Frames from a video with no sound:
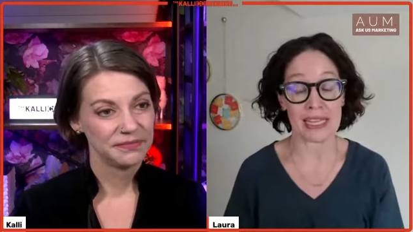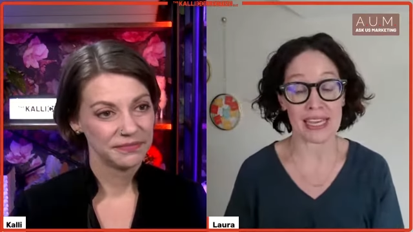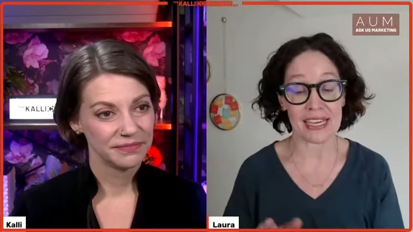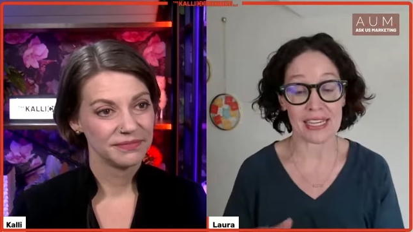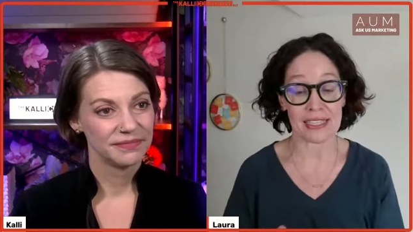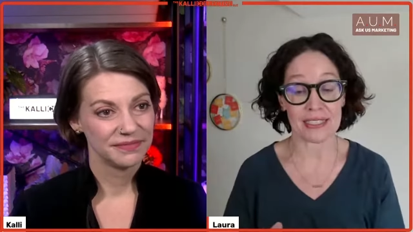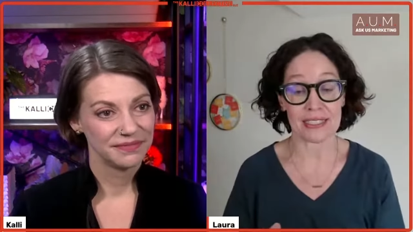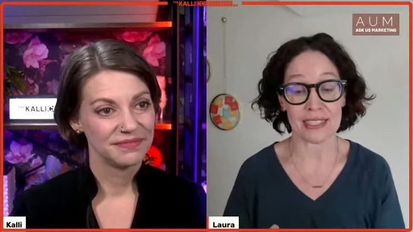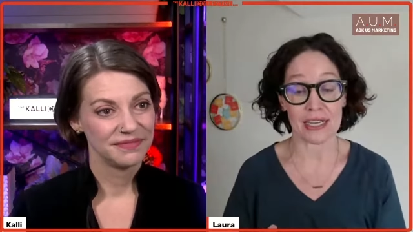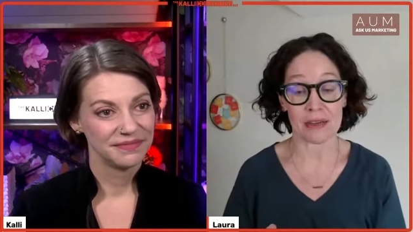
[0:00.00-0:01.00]
Speaker 1: and that
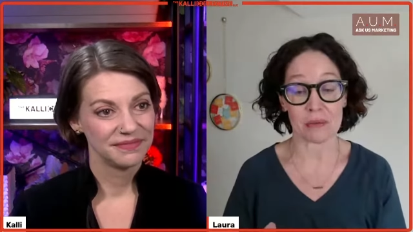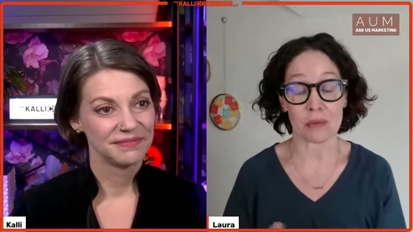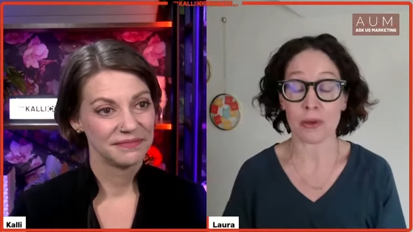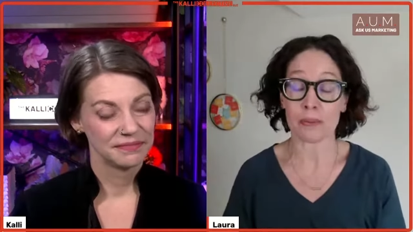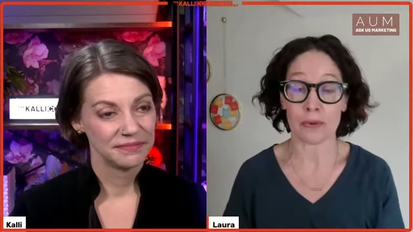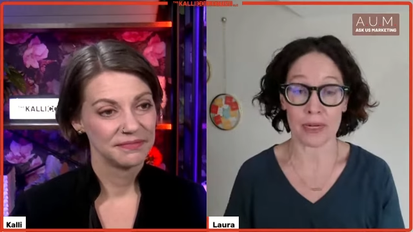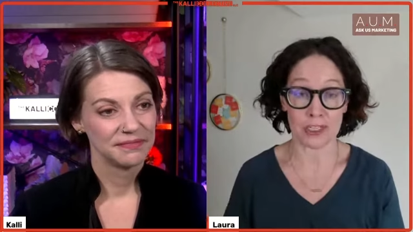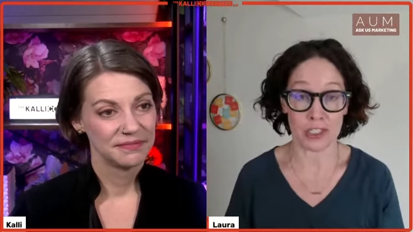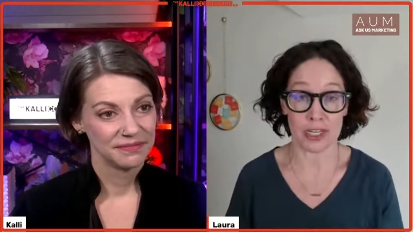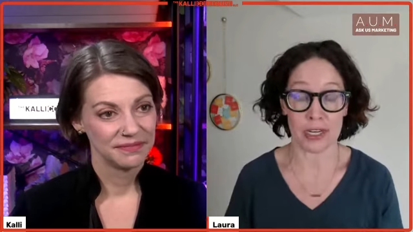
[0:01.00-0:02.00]
is um,
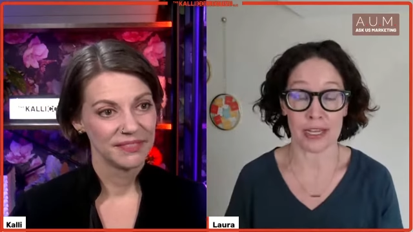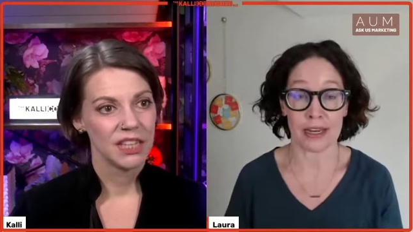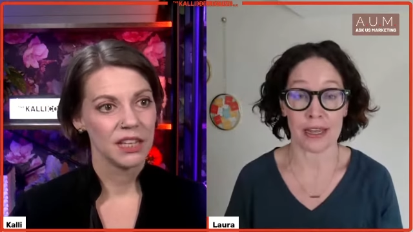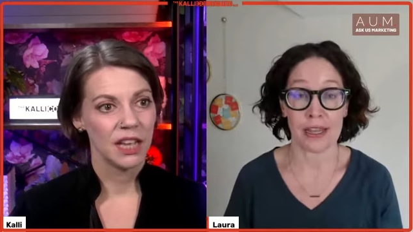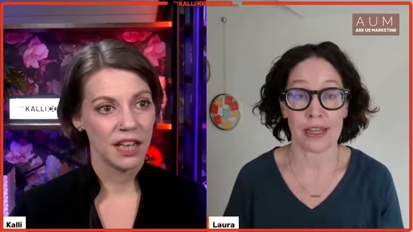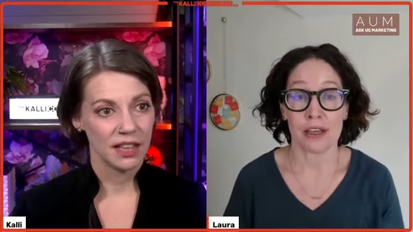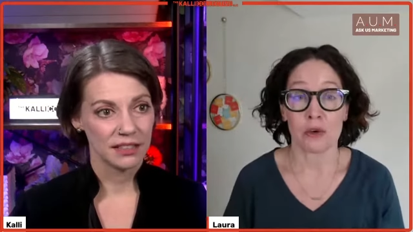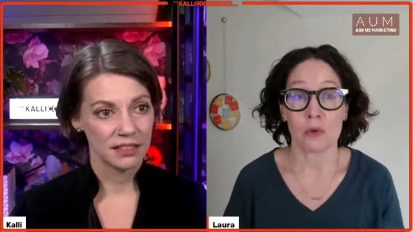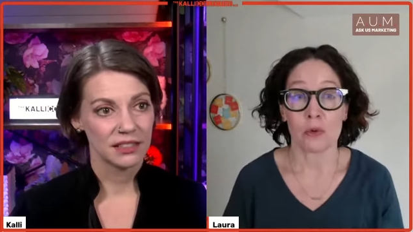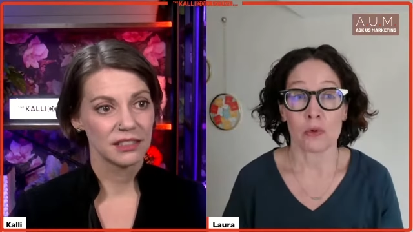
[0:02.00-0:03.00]
preparation. And
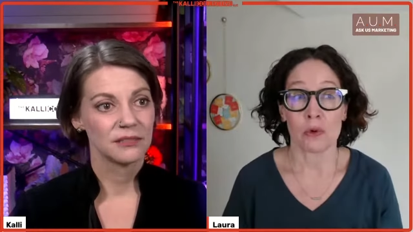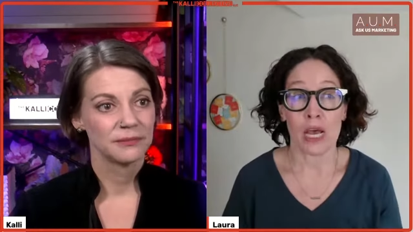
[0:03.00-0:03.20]
yes.